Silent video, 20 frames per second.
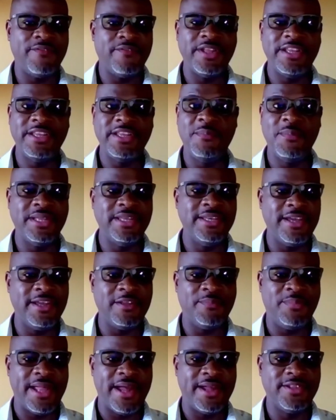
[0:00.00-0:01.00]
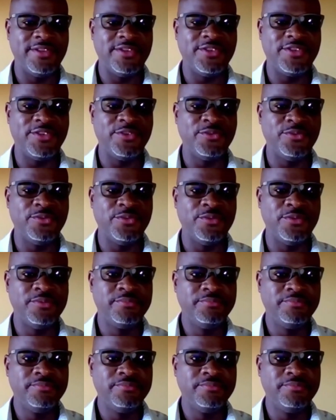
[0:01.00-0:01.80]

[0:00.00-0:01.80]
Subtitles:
any immediate plans to